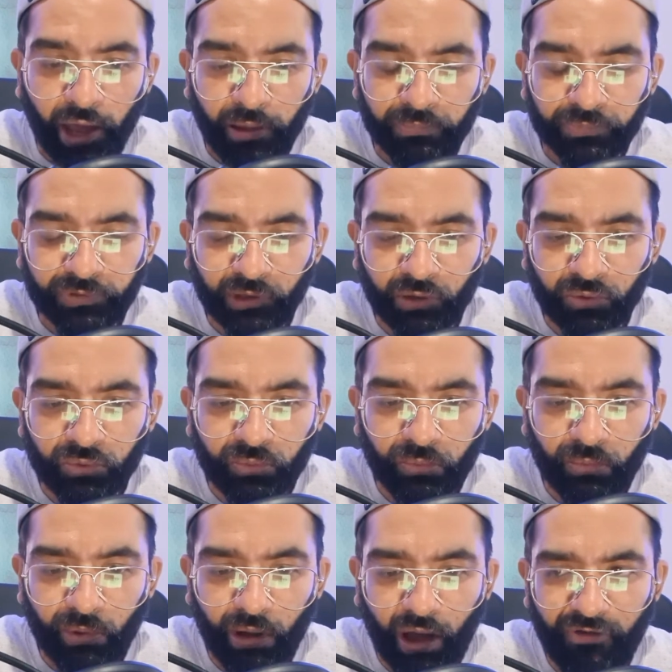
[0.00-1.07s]
So
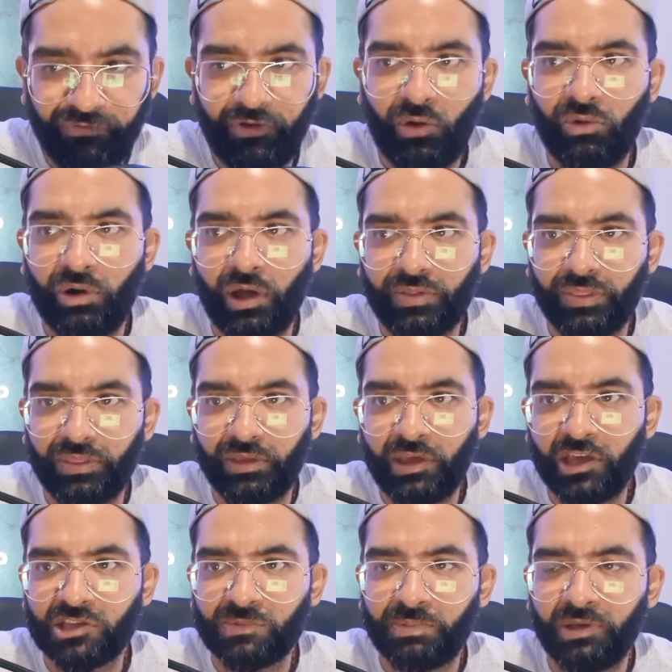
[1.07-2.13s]
I felt like
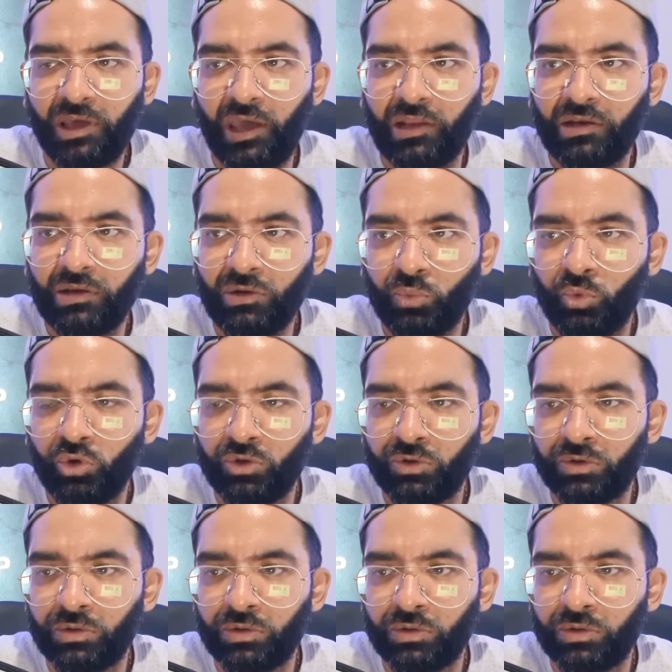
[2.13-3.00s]
ESPN would